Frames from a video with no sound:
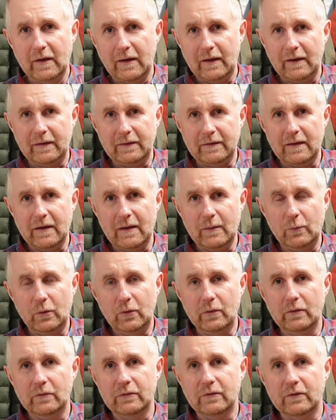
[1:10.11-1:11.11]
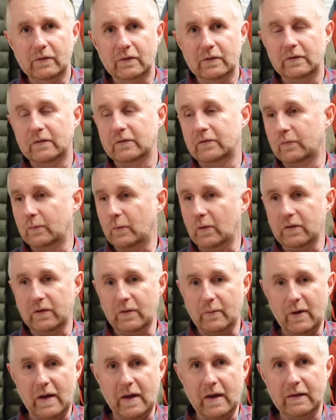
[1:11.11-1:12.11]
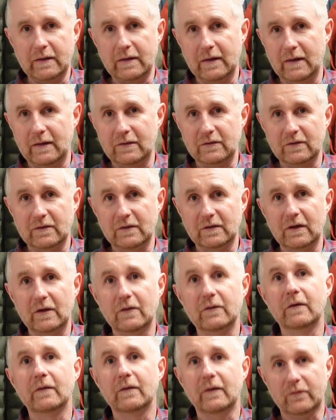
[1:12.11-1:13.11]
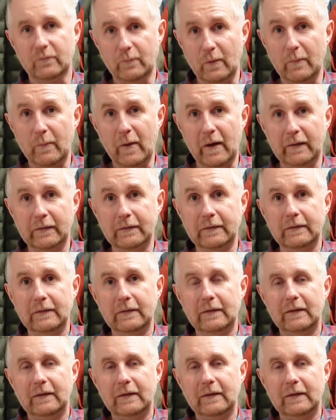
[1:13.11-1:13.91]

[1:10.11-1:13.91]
at the airport, you're going to spot your bag and you're going to go, that's my bag.